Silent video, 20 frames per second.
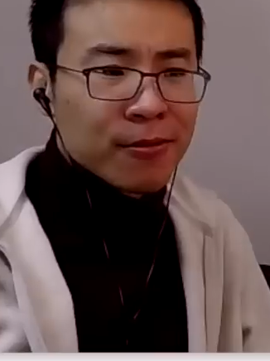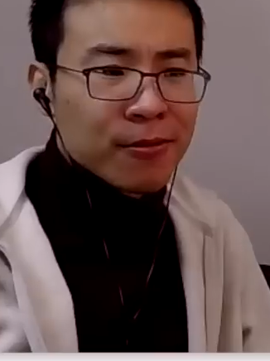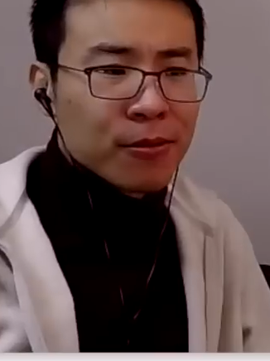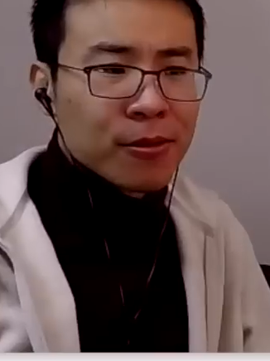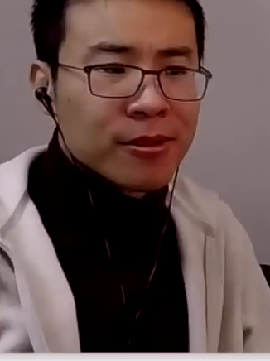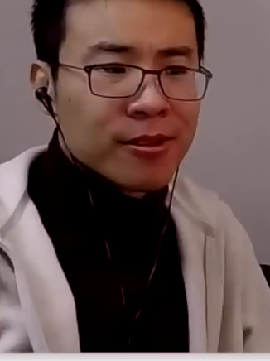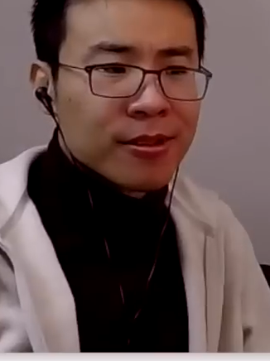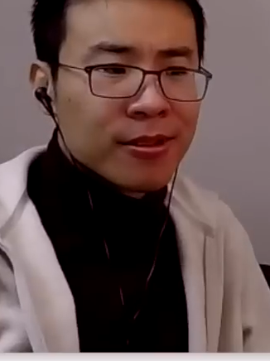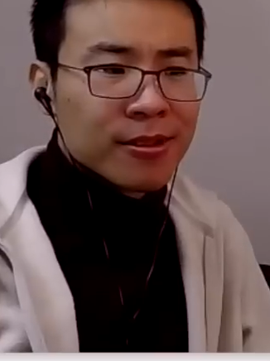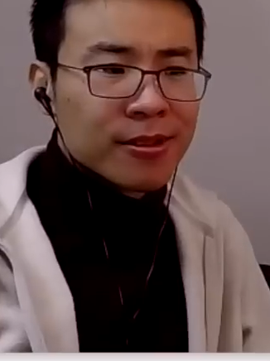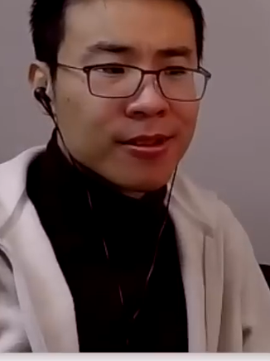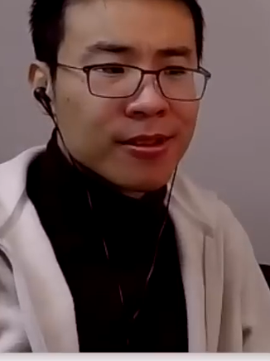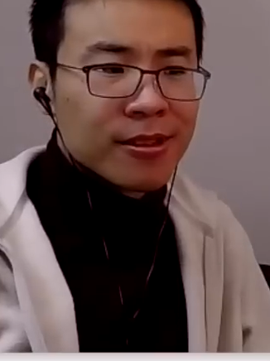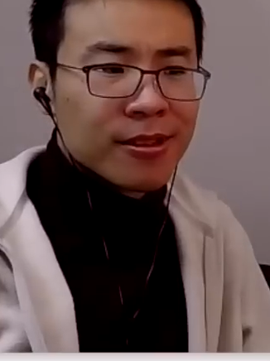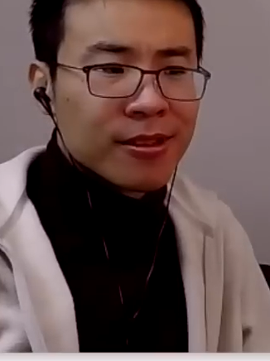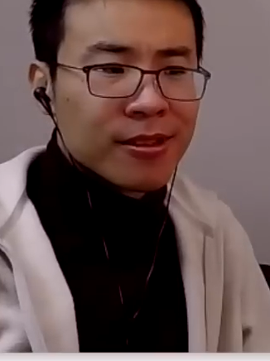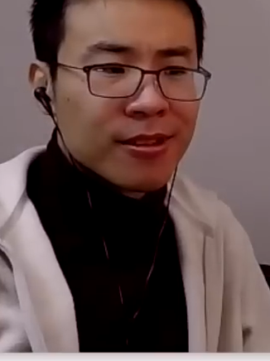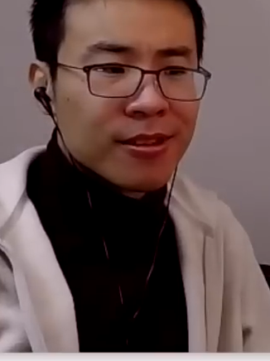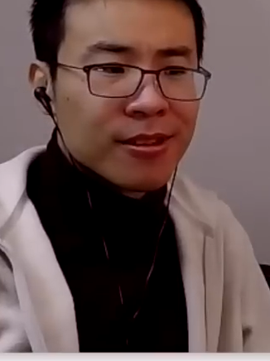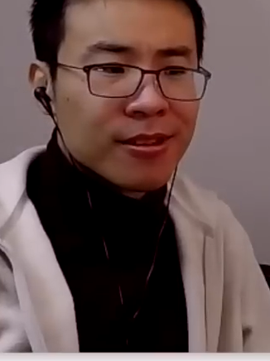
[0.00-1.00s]
course, there's
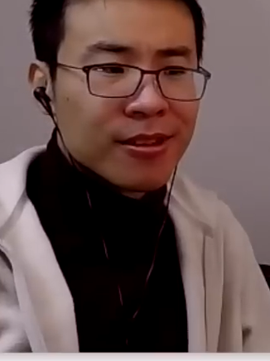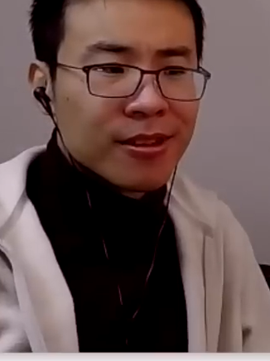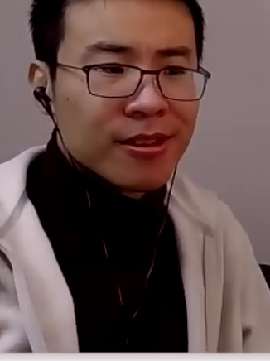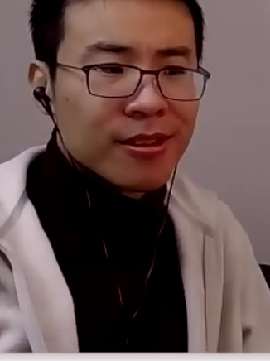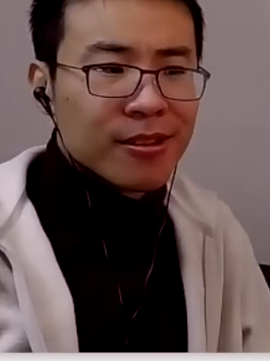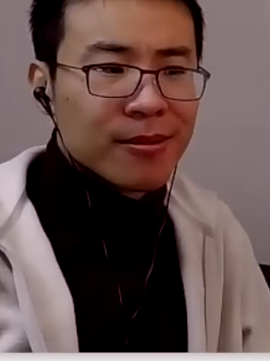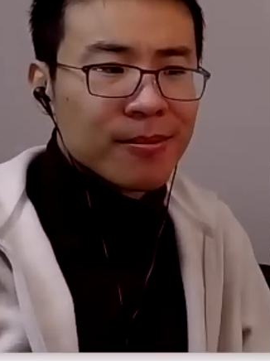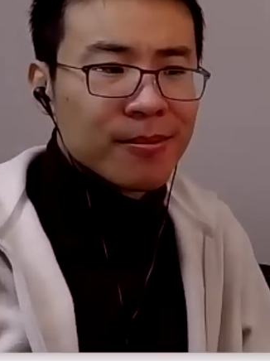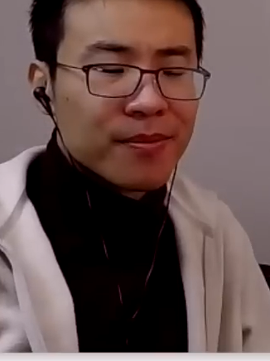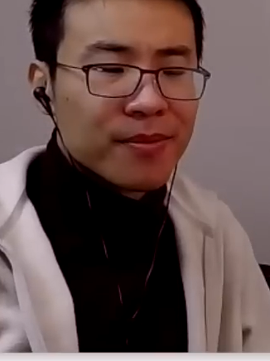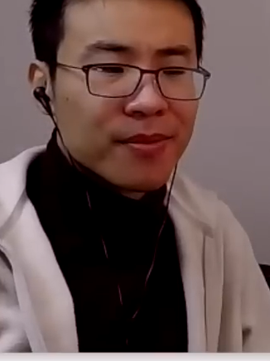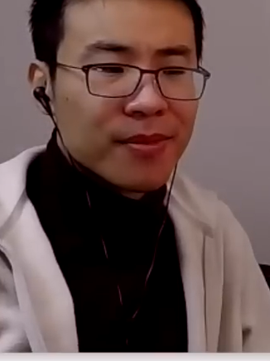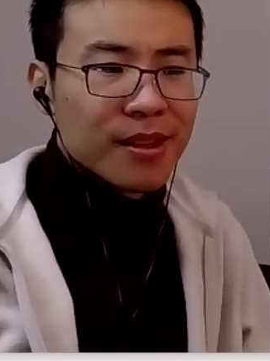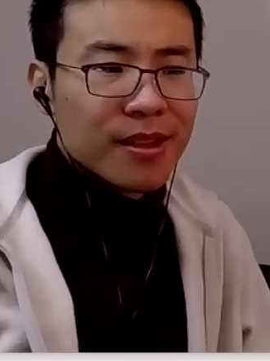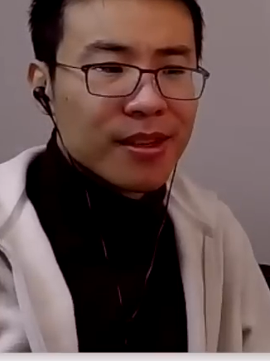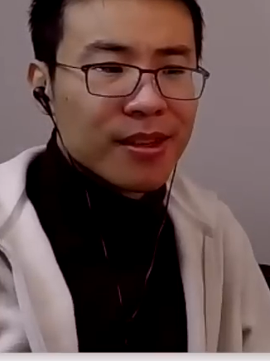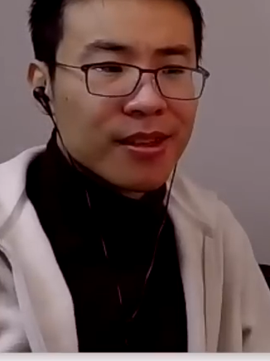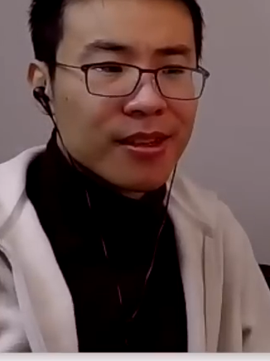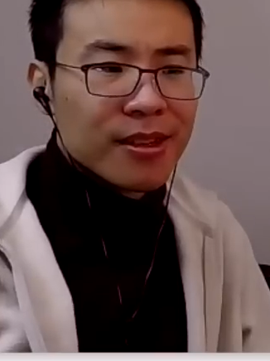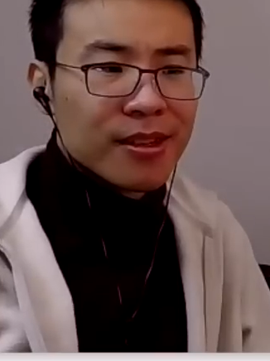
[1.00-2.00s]

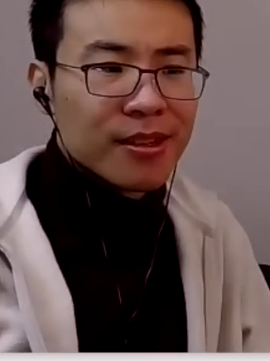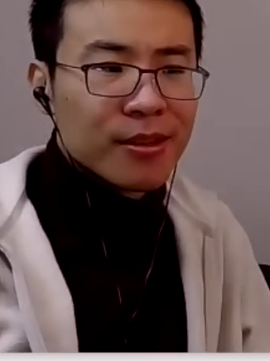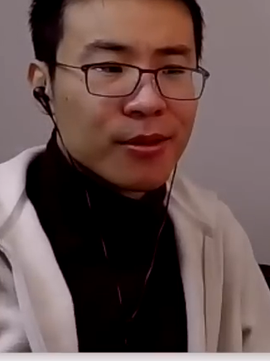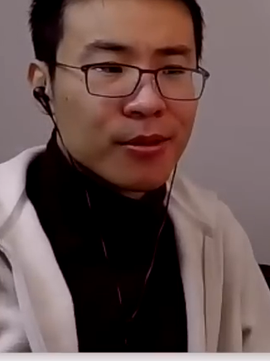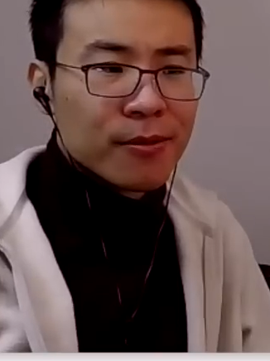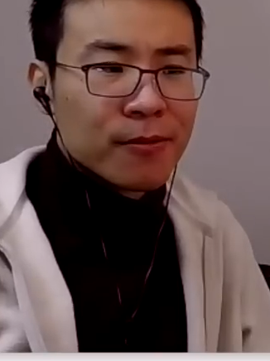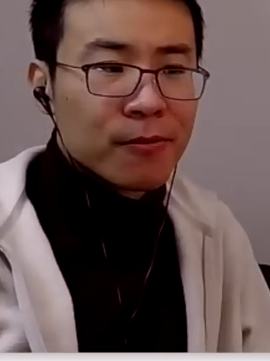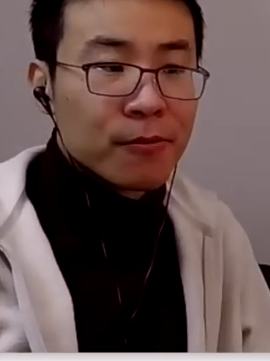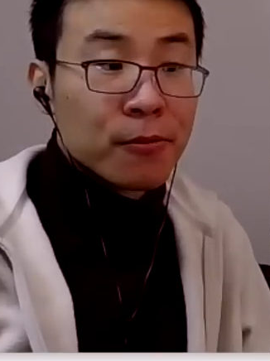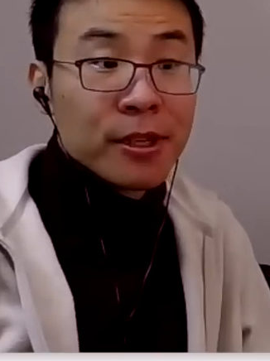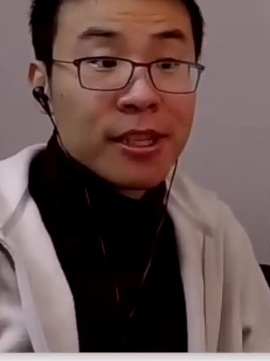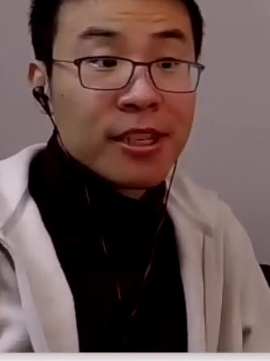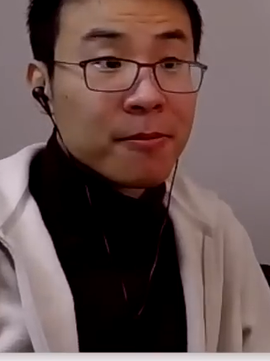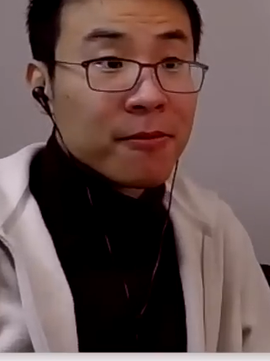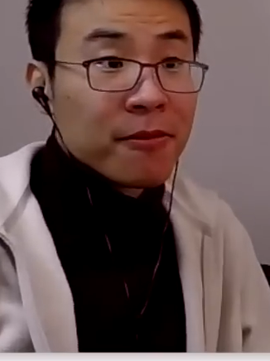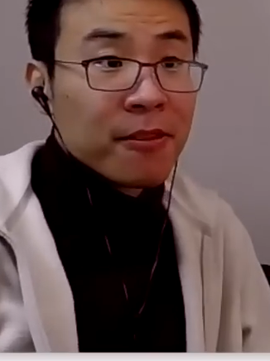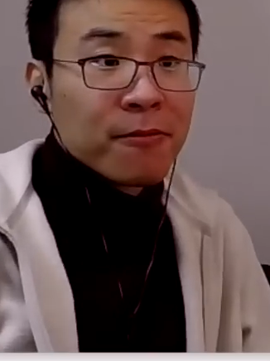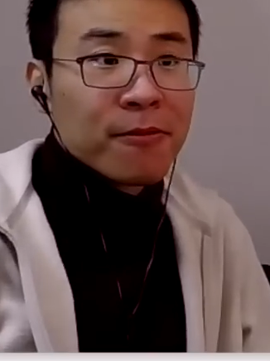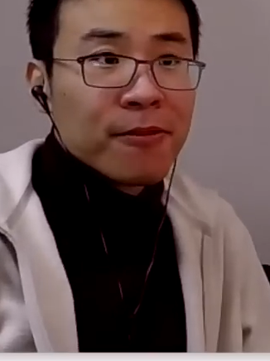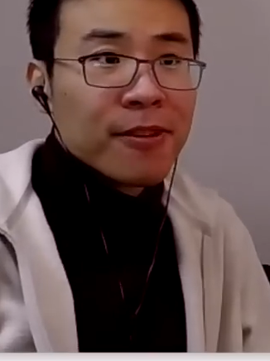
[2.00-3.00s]
the freedom
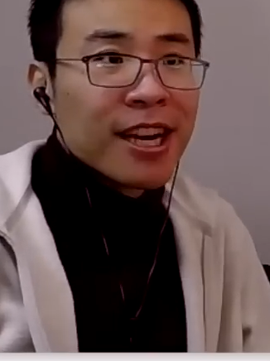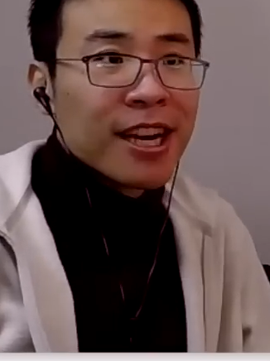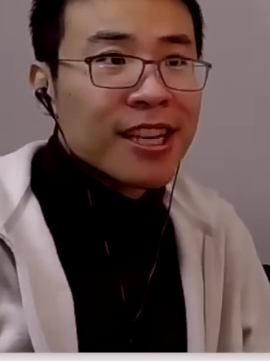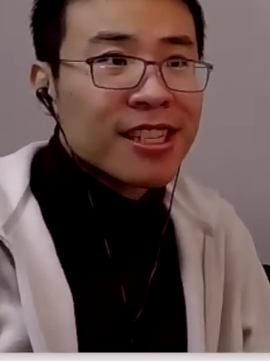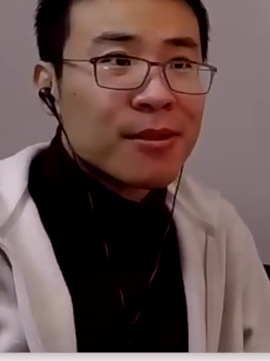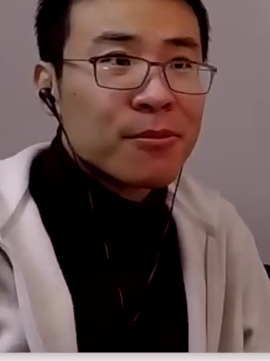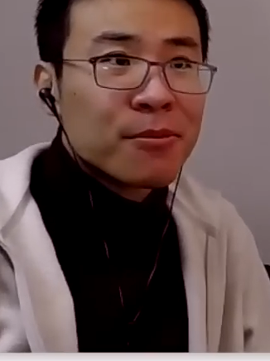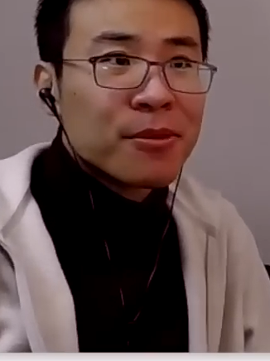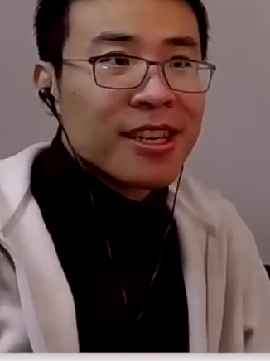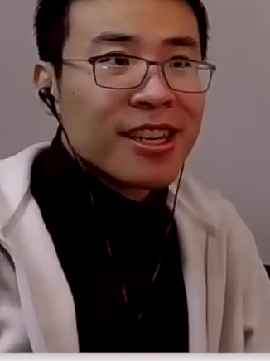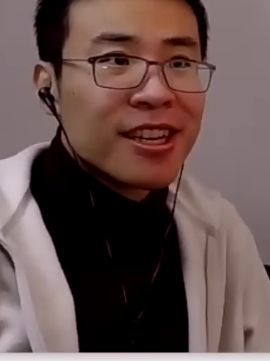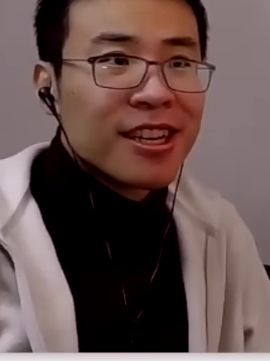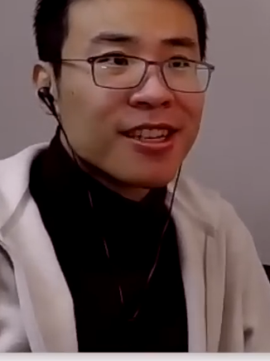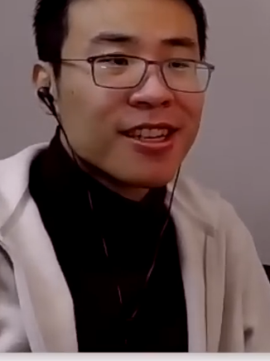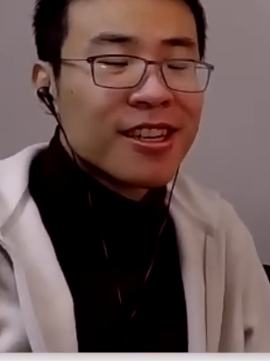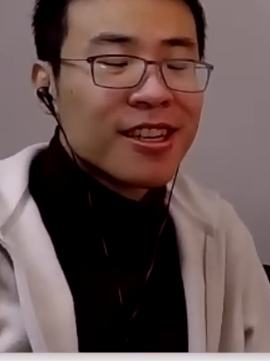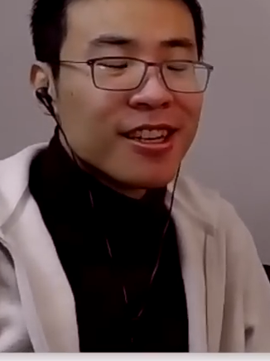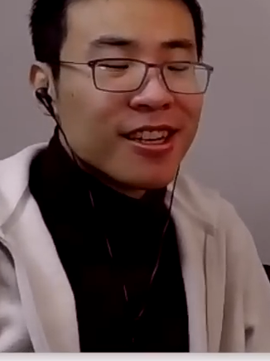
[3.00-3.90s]
for flight and whatnot,